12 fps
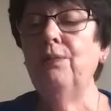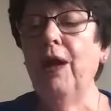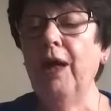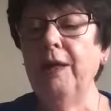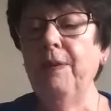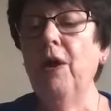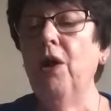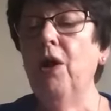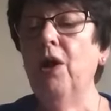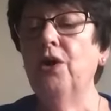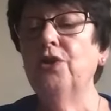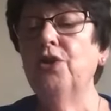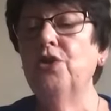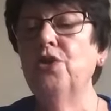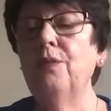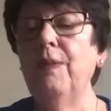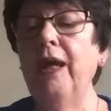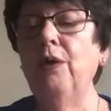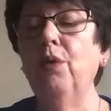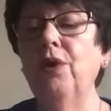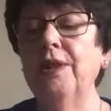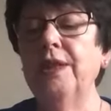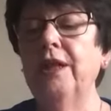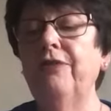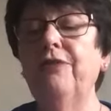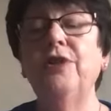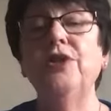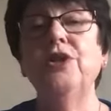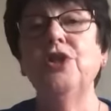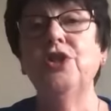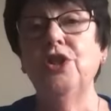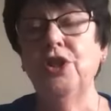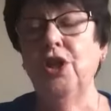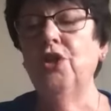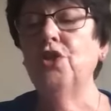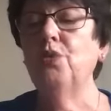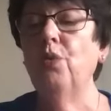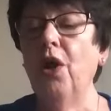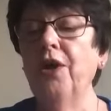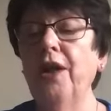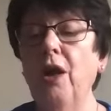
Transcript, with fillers: my part to make one difference, to touch one